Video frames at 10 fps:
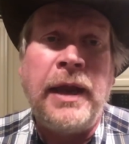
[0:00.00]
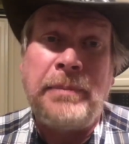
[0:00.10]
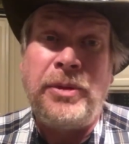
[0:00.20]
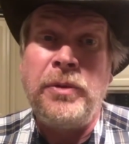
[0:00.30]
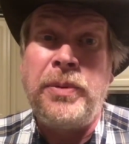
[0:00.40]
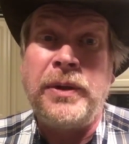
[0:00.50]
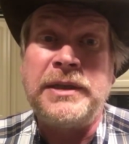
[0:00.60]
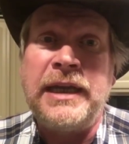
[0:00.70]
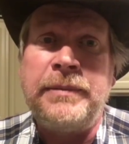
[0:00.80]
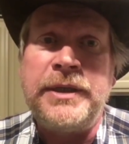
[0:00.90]
like pulled pork
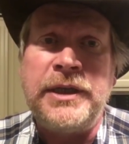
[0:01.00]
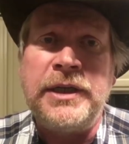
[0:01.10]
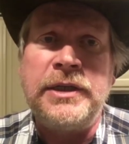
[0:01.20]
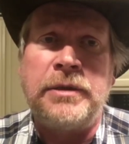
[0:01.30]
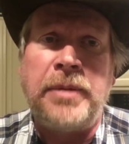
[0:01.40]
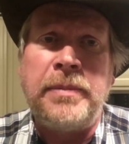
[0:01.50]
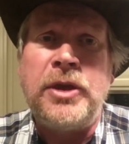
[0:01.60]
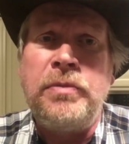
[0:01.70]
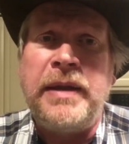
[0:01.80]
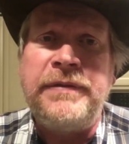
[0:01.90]
sandwiches or
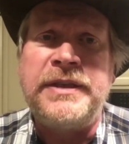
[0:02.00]
barbecue beef